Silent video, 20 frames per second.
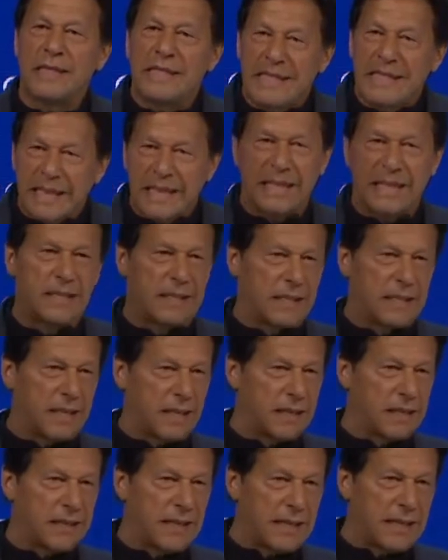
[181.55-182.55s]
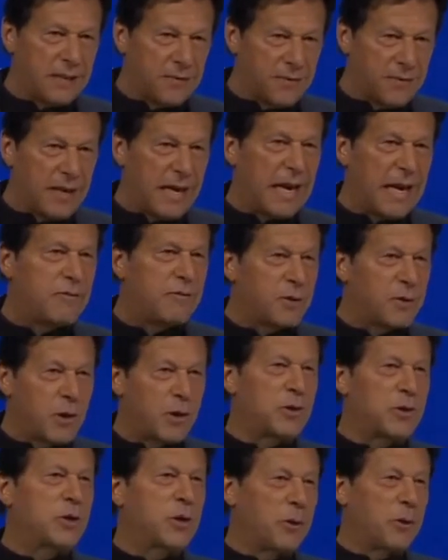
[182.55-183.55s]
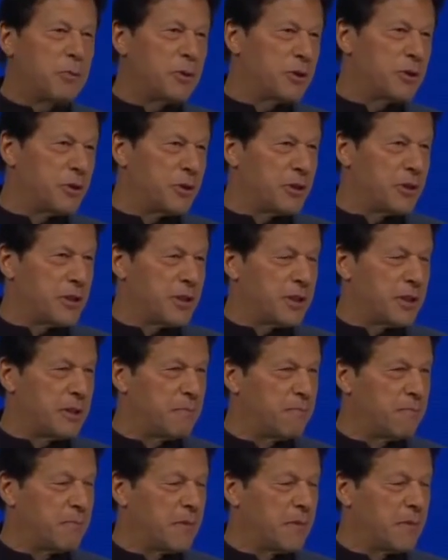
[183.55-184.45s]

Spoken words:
the second thing, that if I ever got the opportunity,